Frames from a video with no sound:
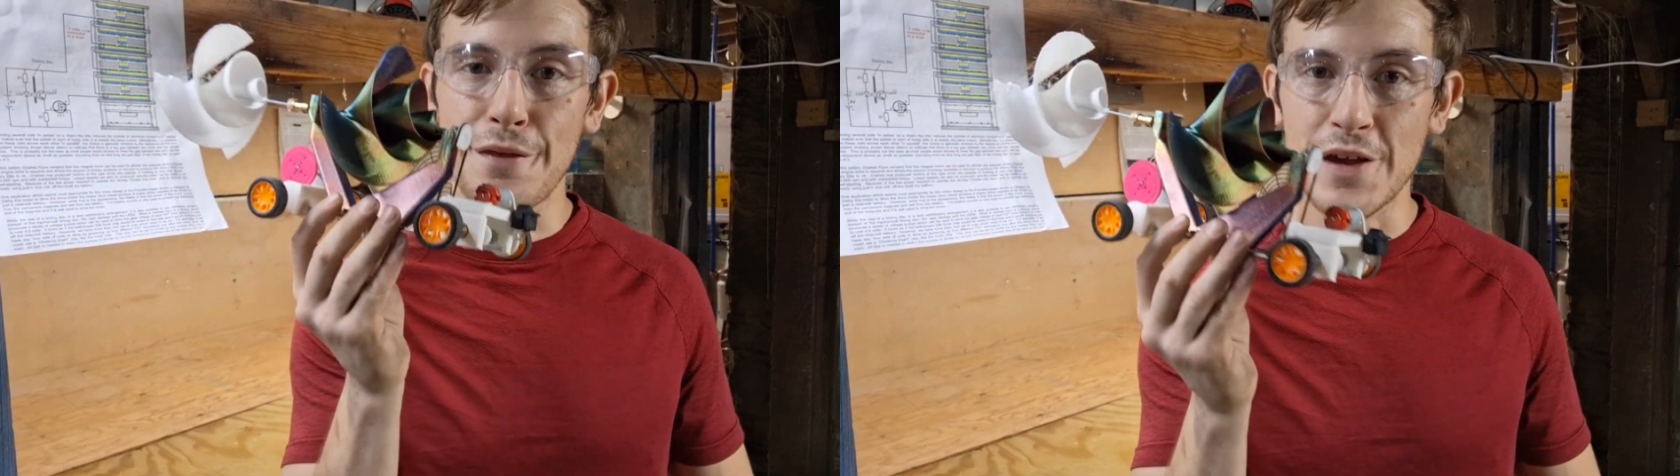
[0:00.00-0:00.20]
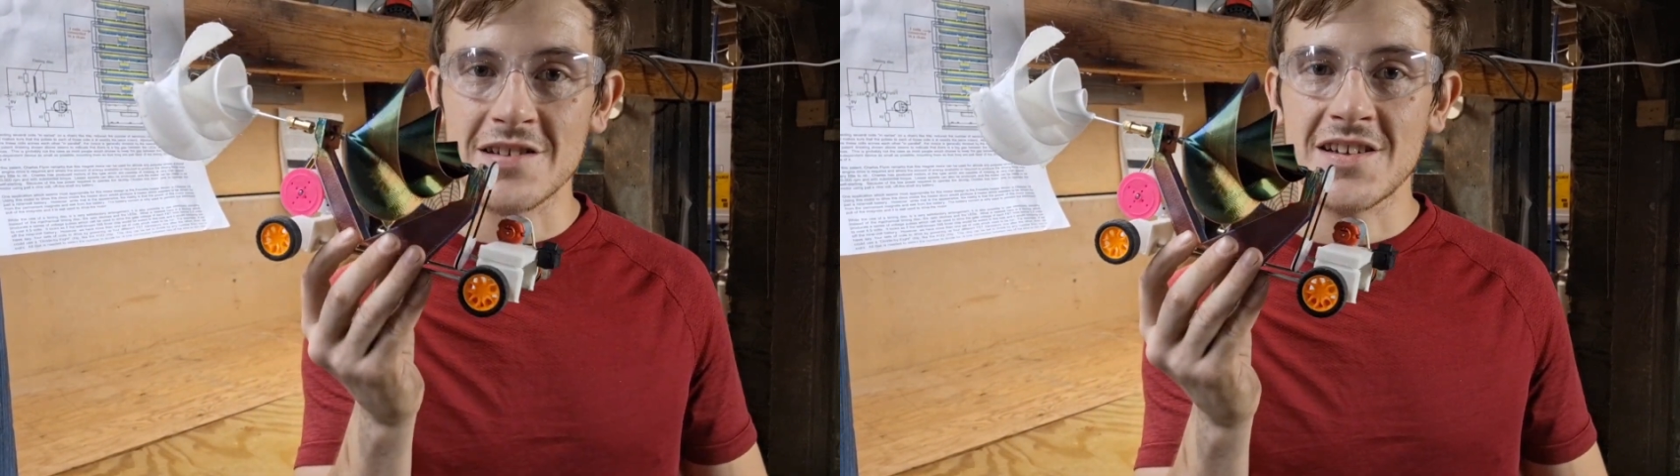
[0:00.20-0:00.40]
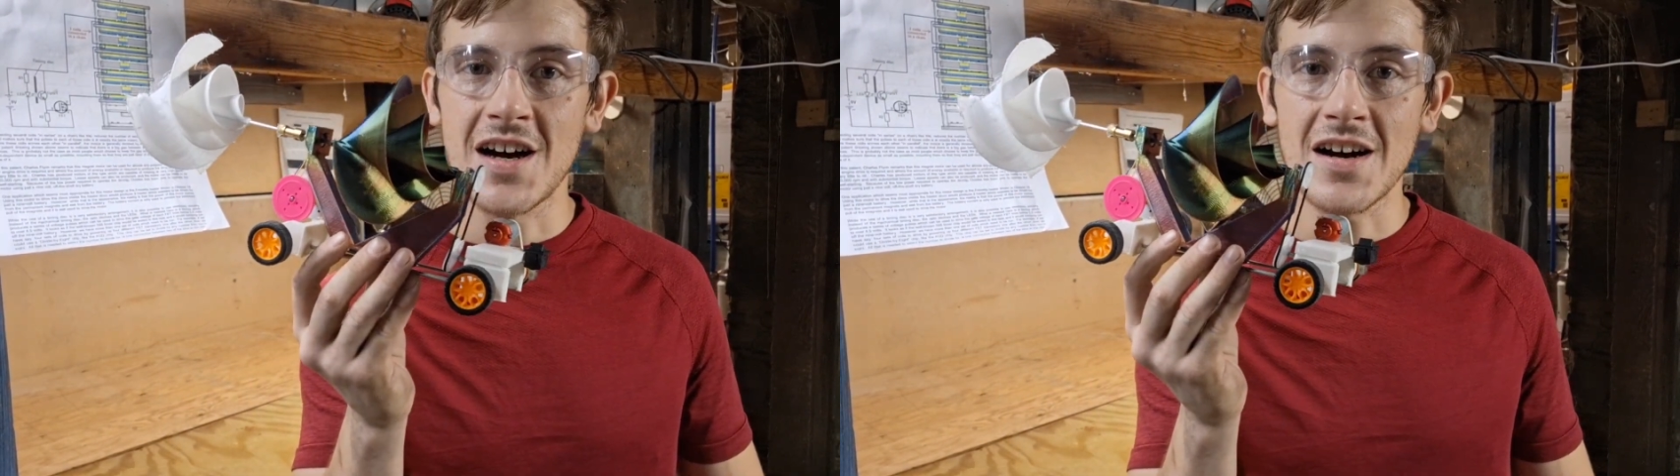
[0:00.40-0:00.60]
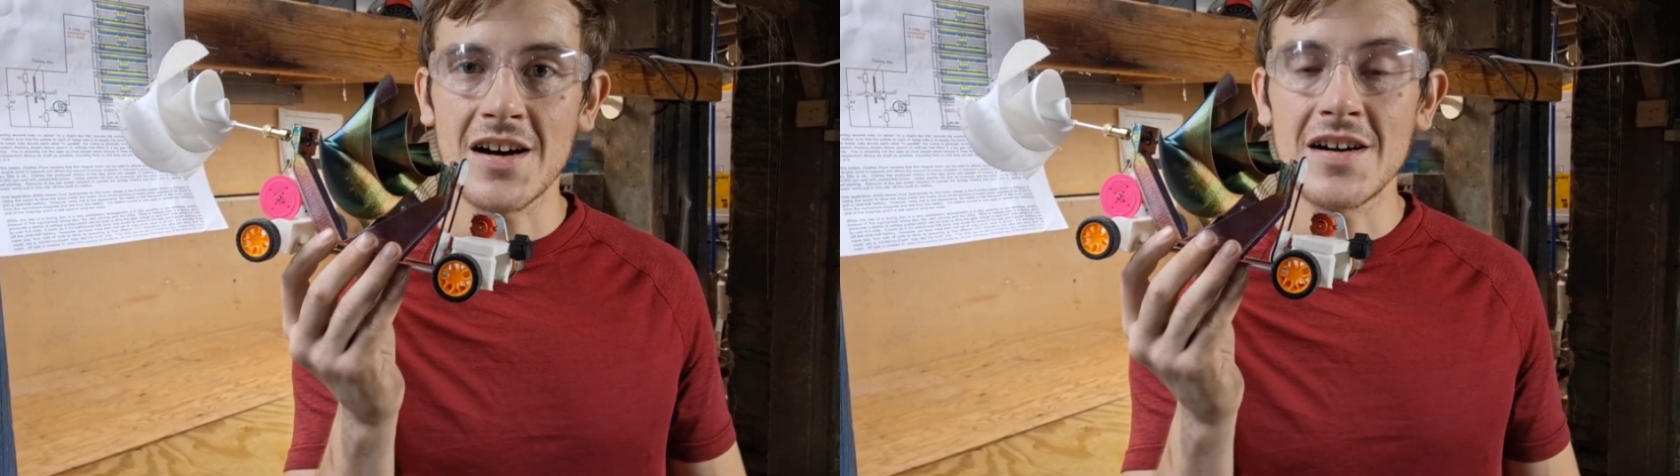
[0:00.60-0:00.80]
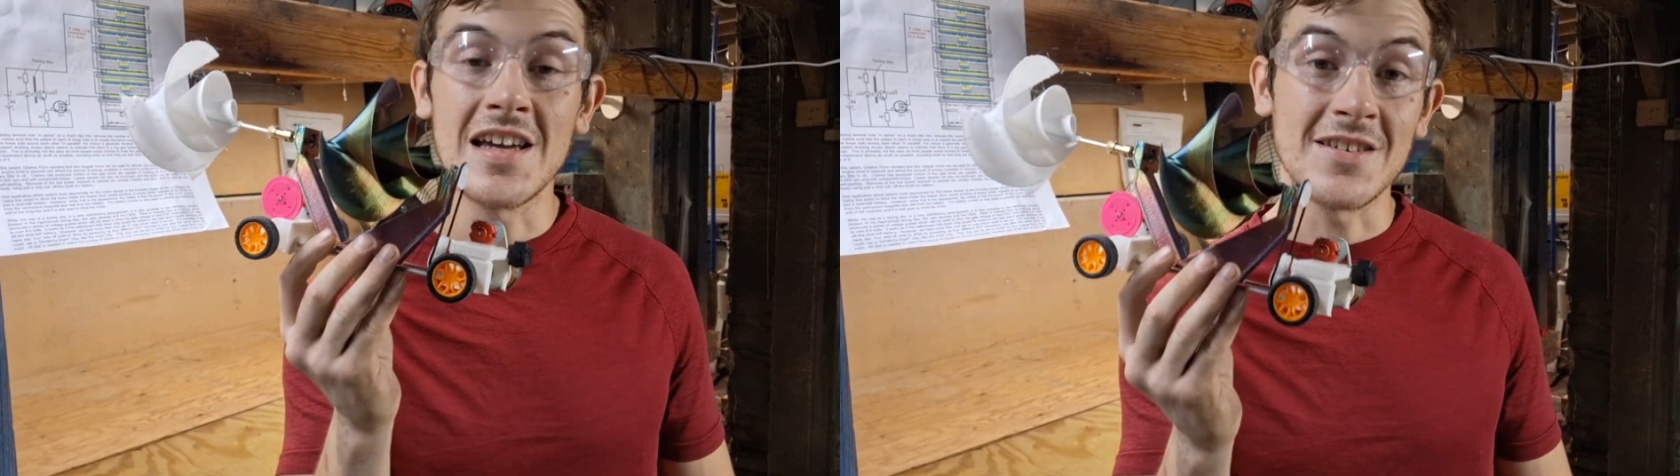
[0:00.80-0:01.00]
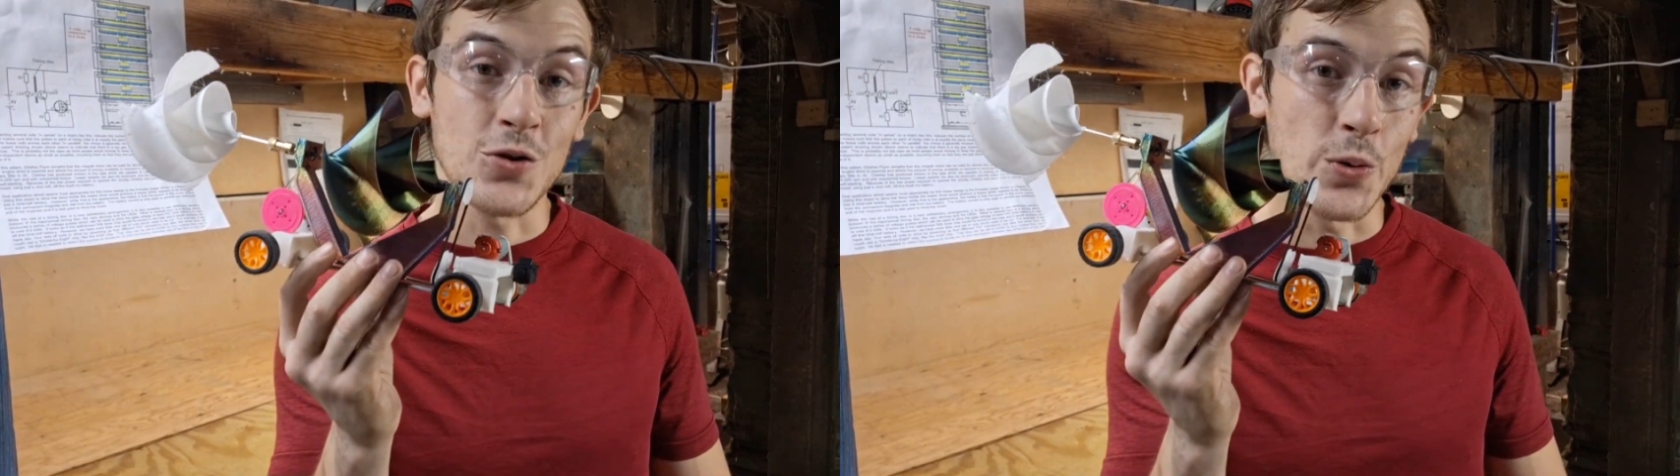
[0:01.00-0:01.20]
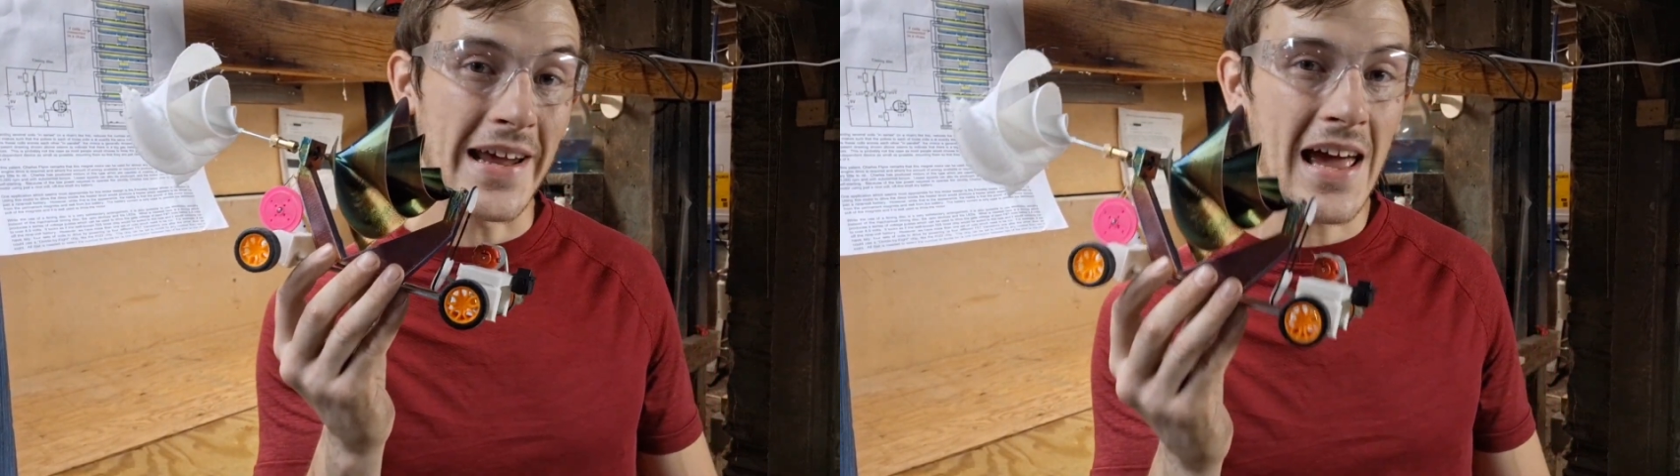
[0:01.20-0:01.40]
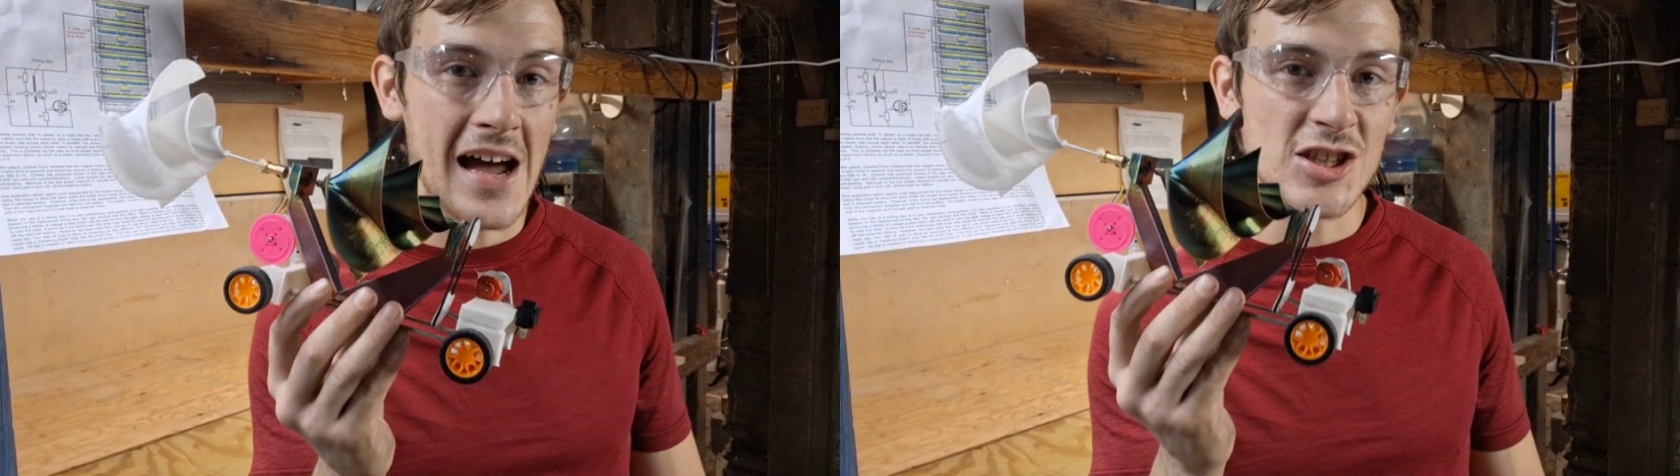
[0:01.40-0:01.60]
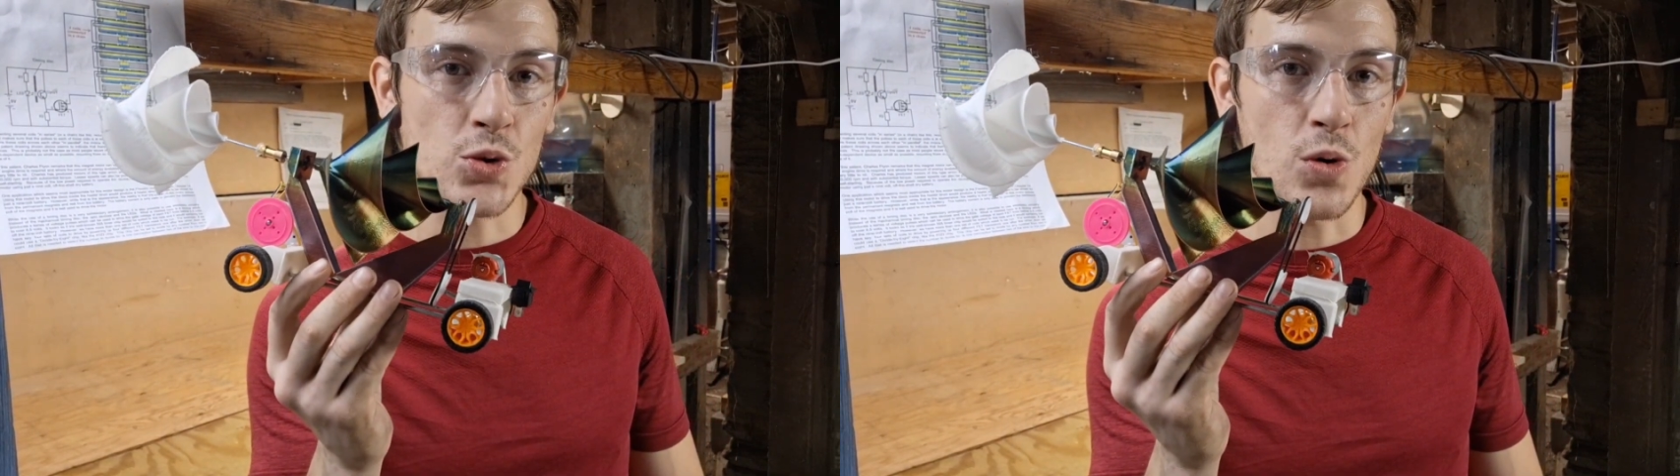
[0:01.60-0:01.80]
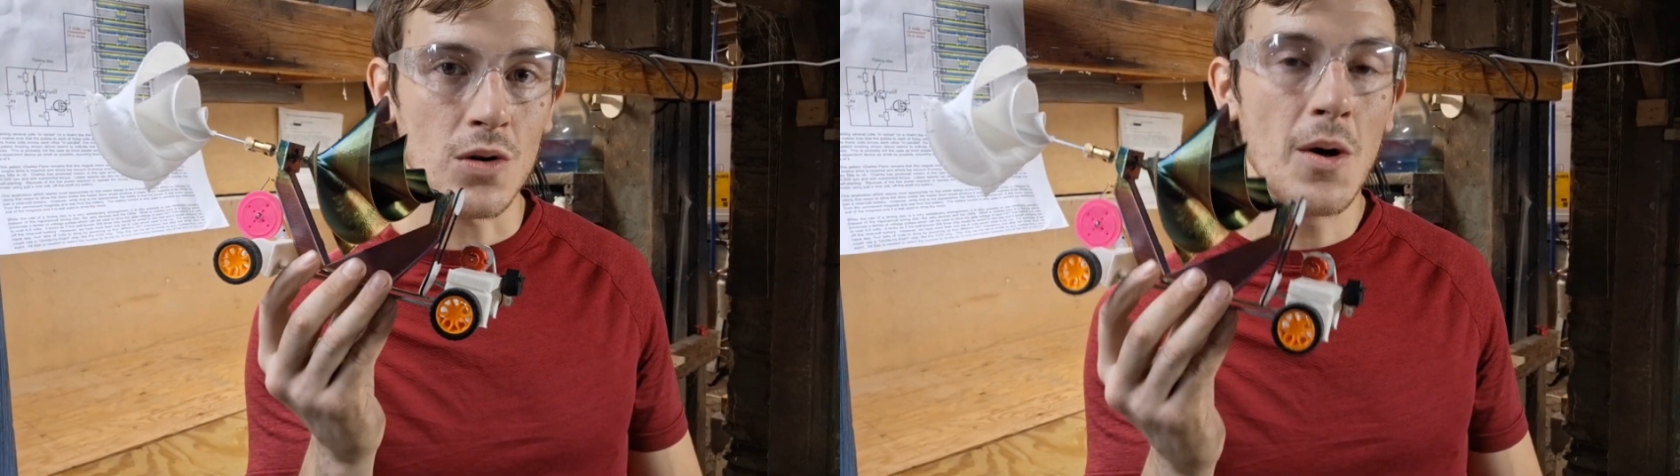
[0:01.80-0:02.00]
this car into an
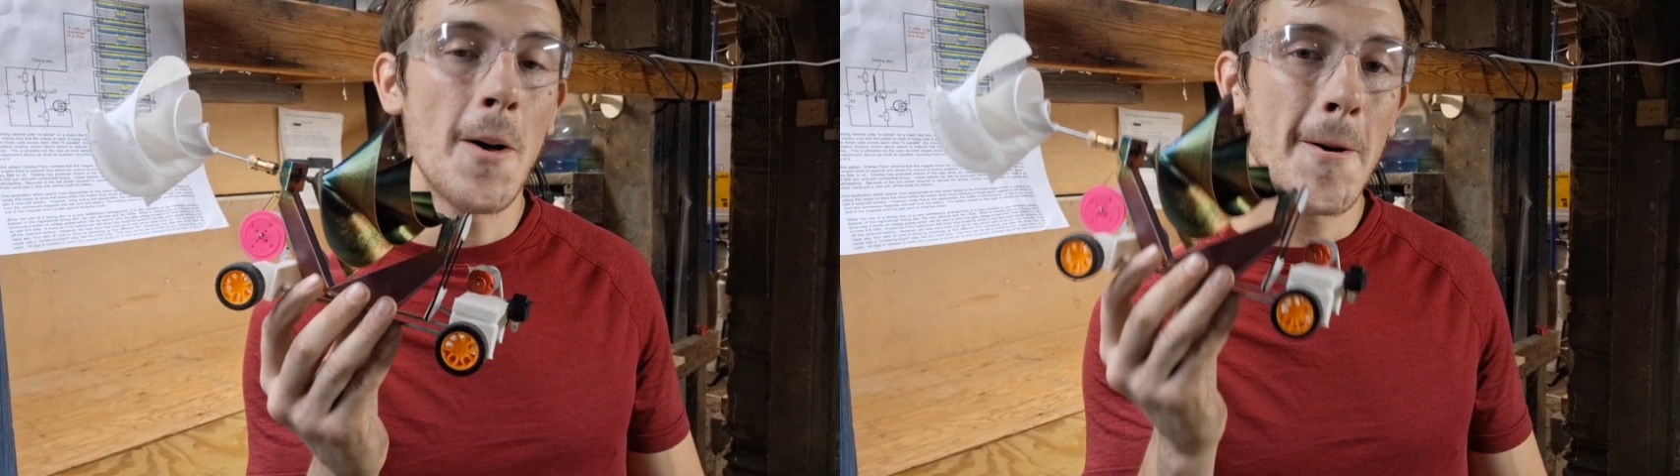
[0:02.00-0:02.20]
actual